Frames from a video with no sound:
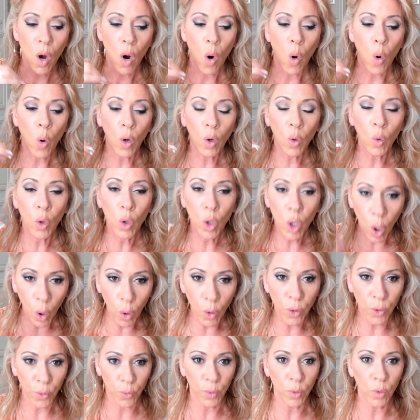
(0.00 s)
or go
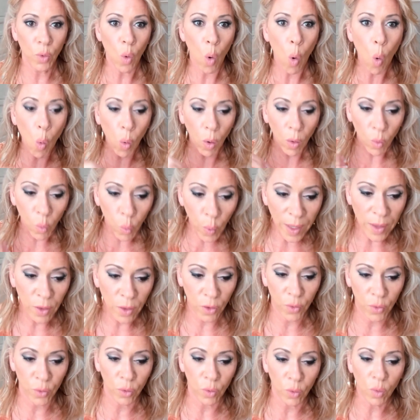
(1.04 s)
through or went
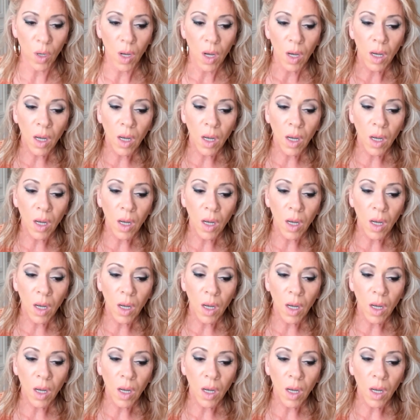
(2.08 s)
through,